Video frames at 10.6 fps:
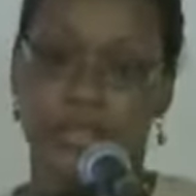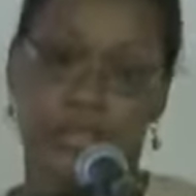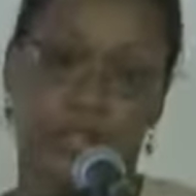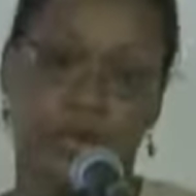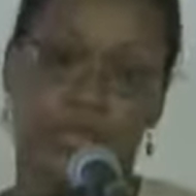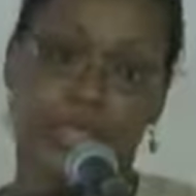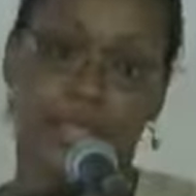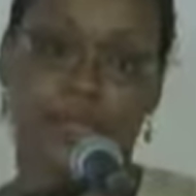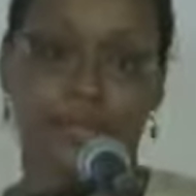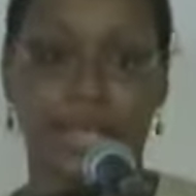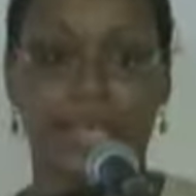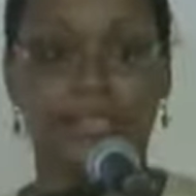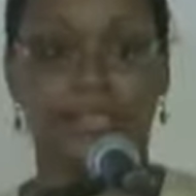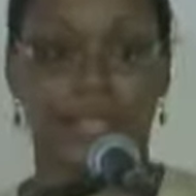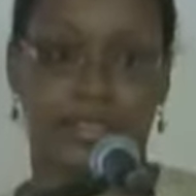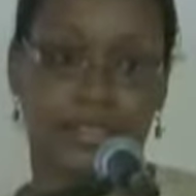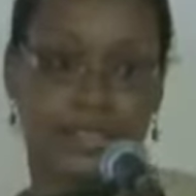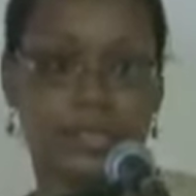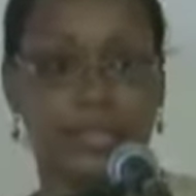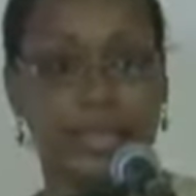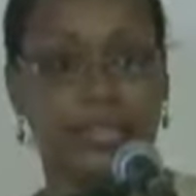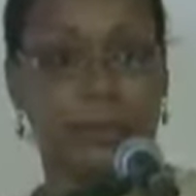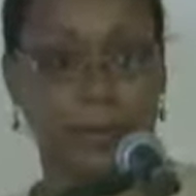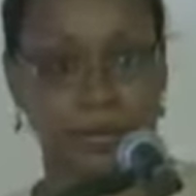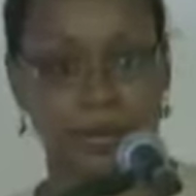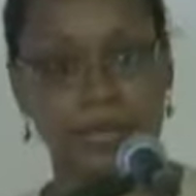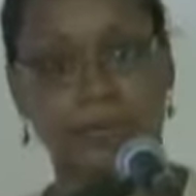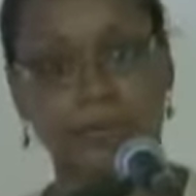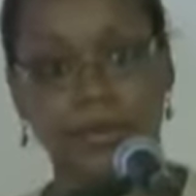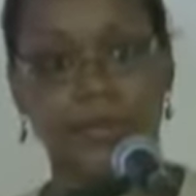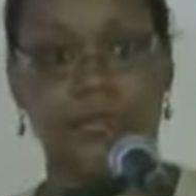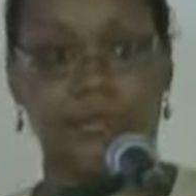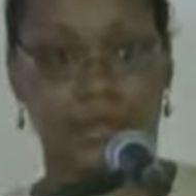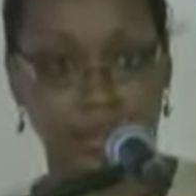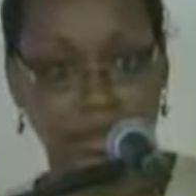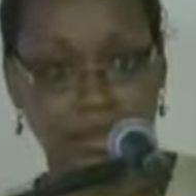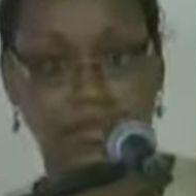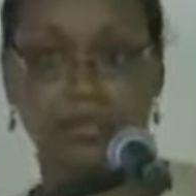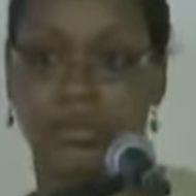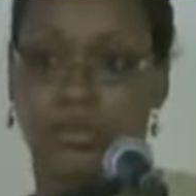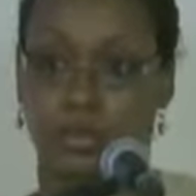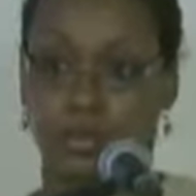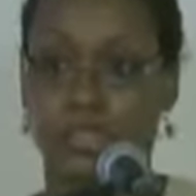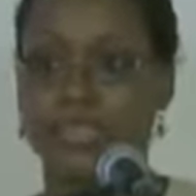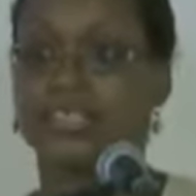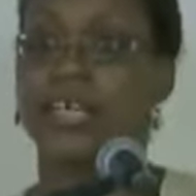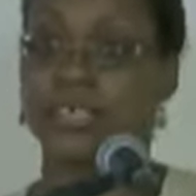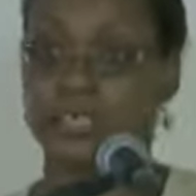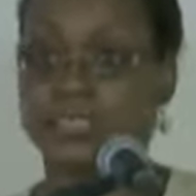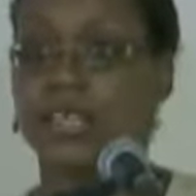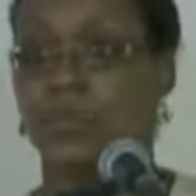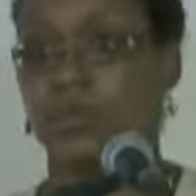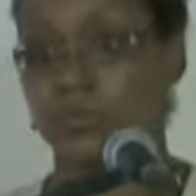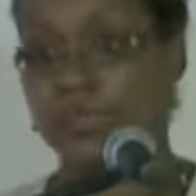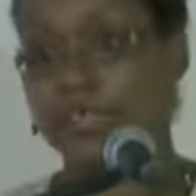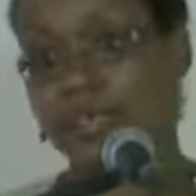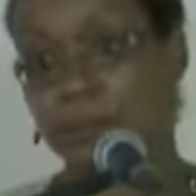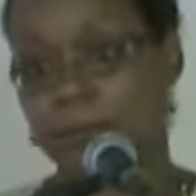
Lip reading: the downside of that is that she didn't get to participate in the discussions that would have taken